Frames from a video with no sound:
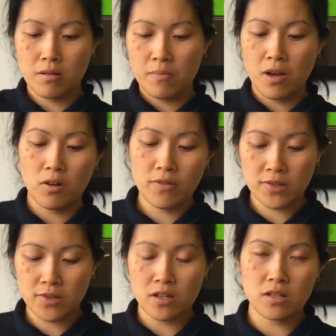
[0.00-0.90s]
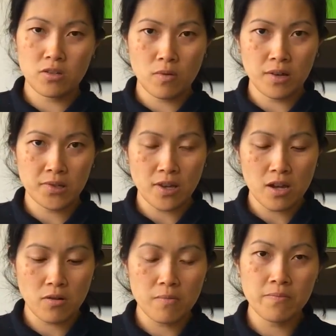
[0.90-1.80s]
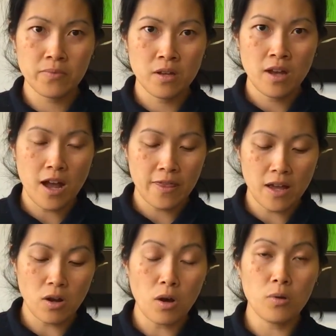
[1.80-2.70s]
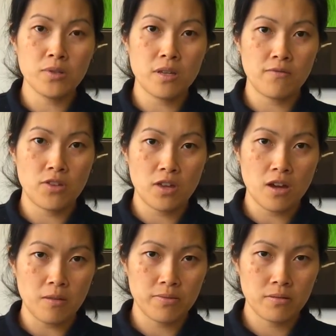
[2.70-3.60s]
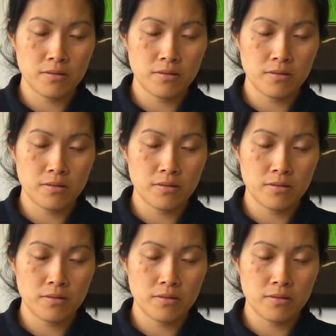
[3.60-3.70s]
pelvis and into our sacrum, and that holds everything up.